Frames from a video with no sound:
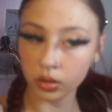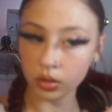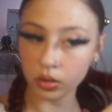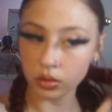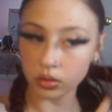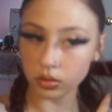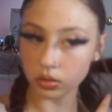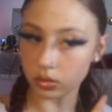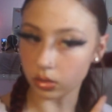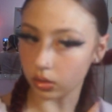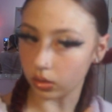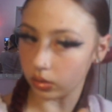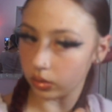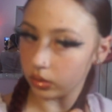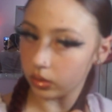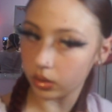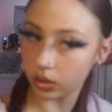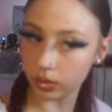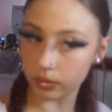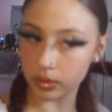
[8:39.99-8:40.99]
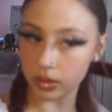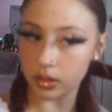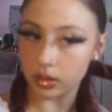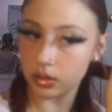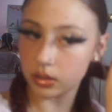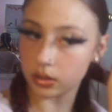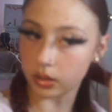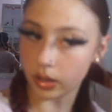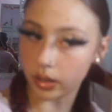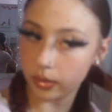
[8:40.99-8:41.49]
So it's gonna be the
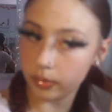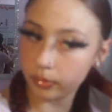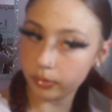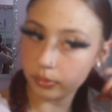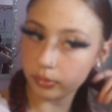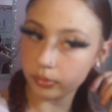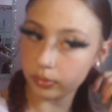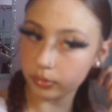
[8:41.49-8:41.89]
same